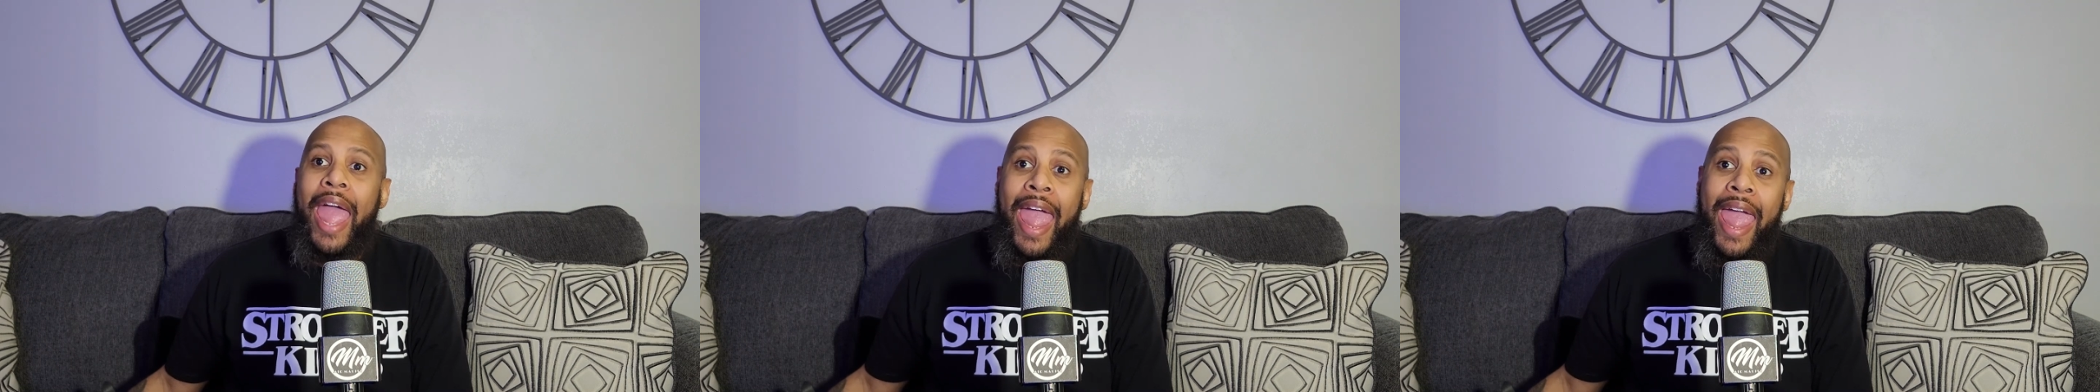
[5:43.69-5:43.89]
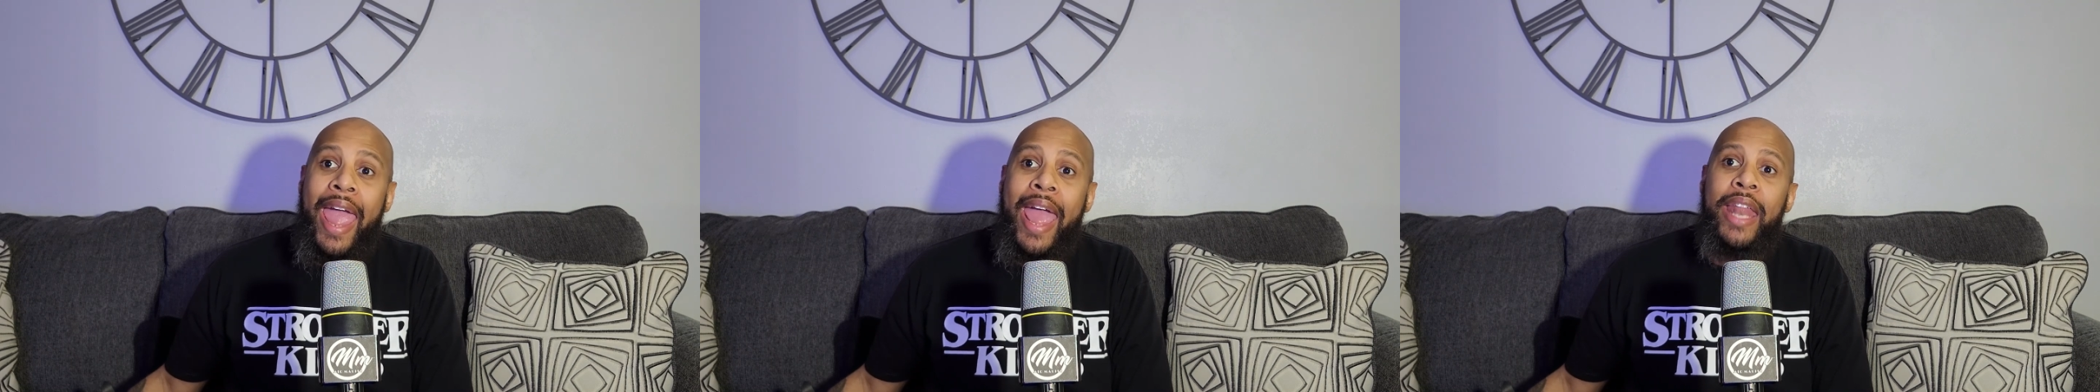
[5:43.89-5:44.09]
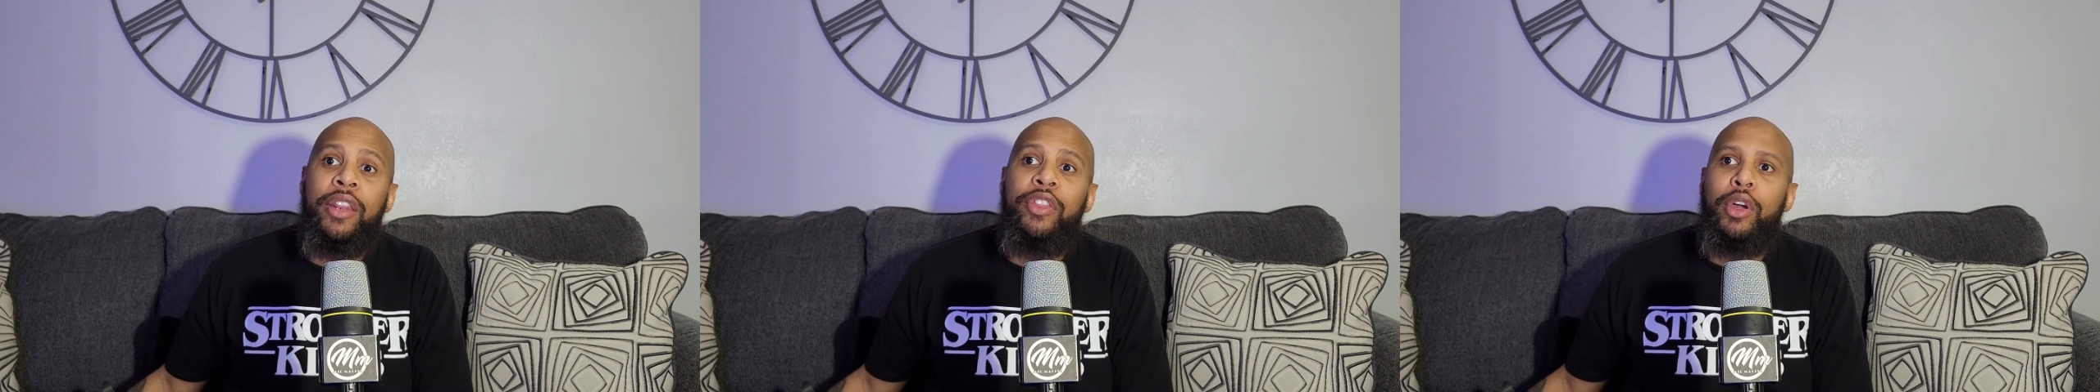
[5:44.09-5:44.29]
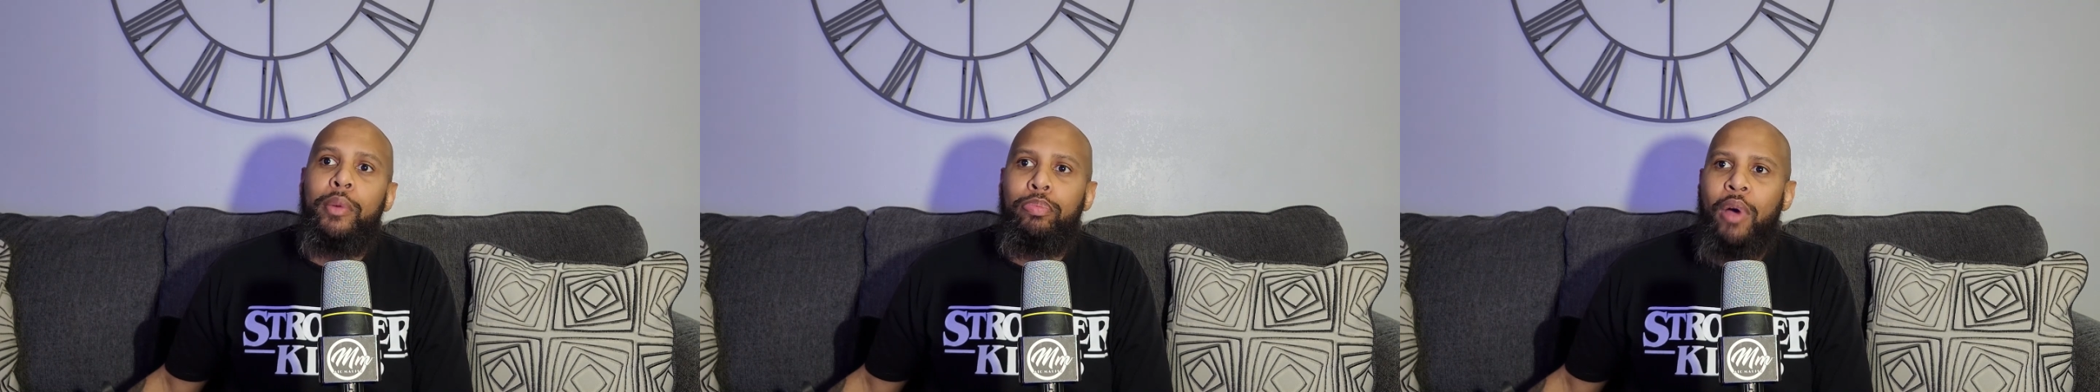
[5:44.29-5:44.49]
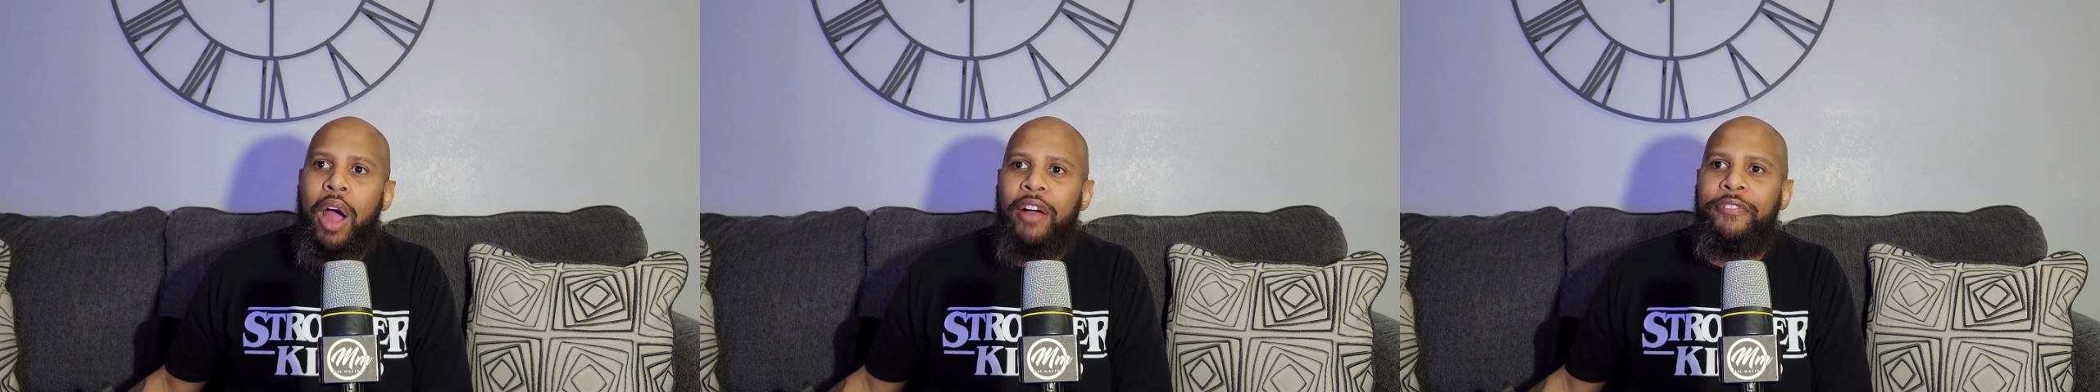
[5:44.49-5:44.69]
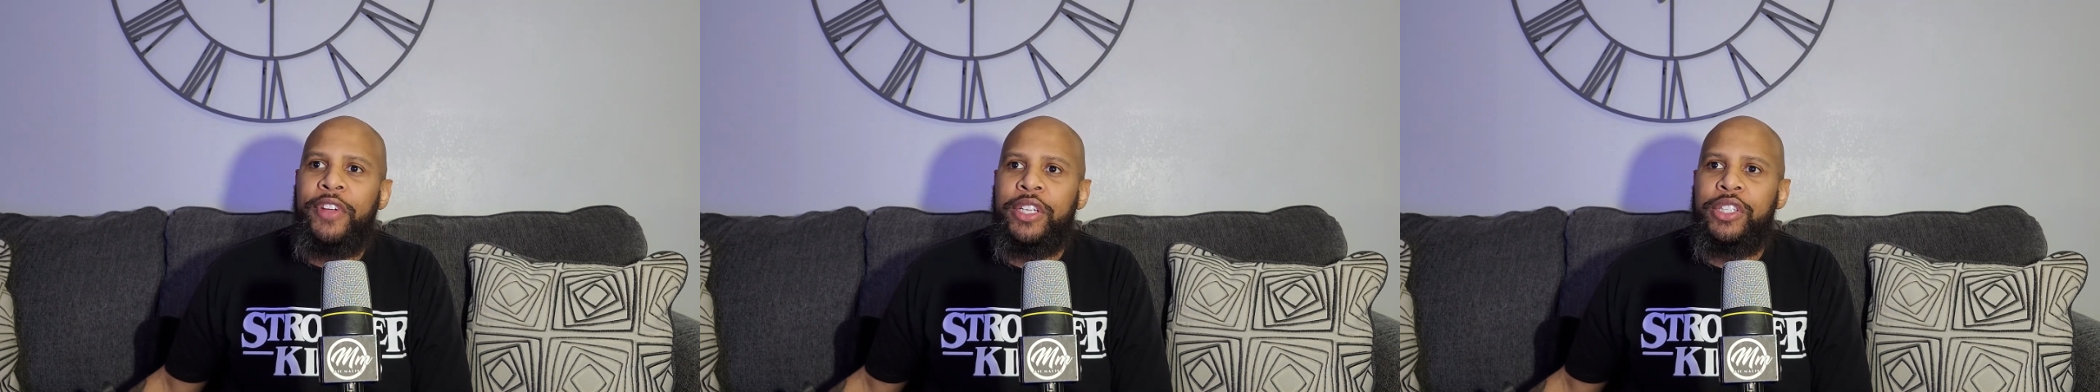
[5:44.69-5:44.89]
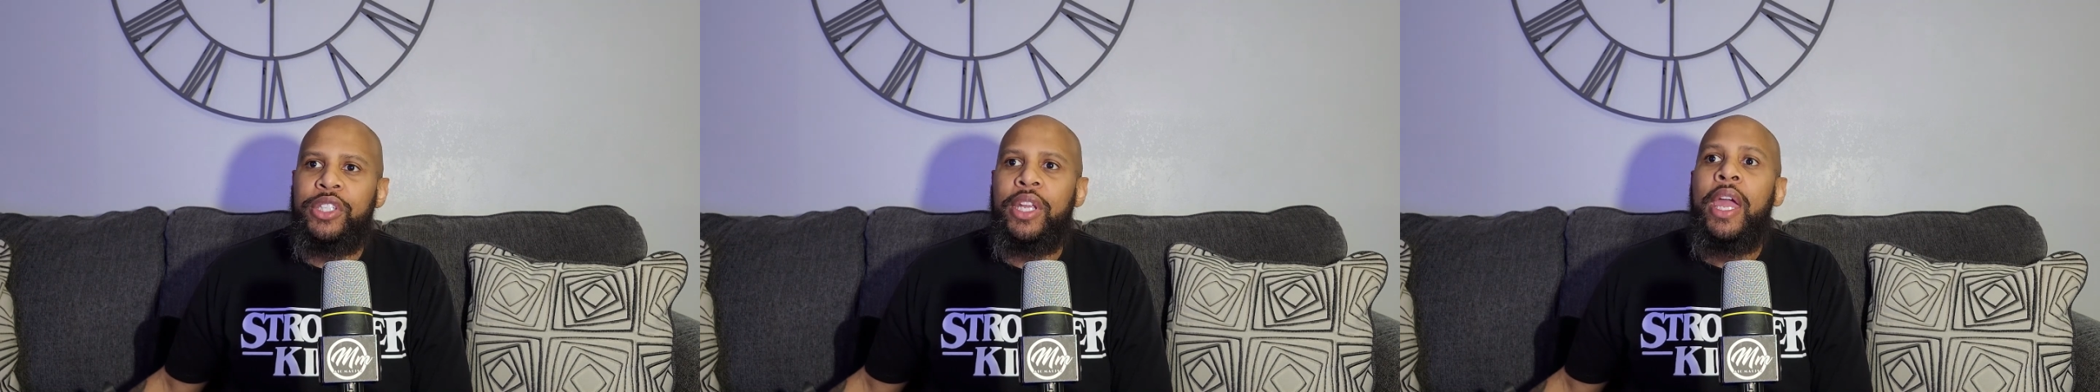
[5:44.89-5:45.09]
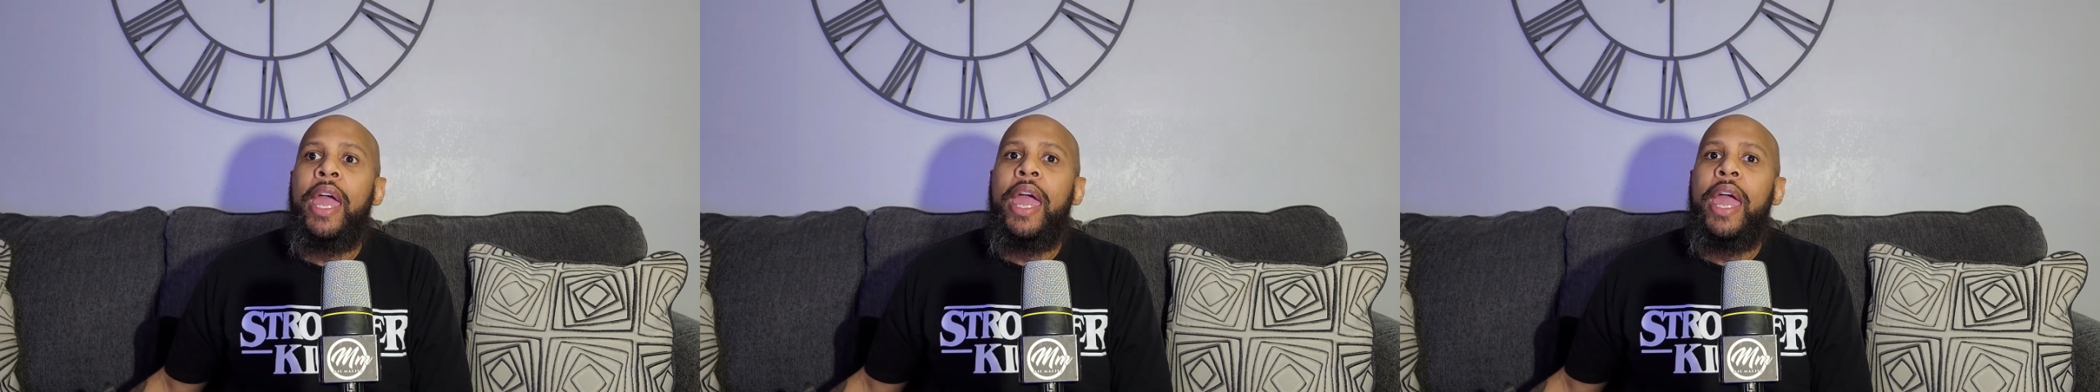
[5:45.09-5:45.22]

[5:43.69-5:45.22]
and the prophets,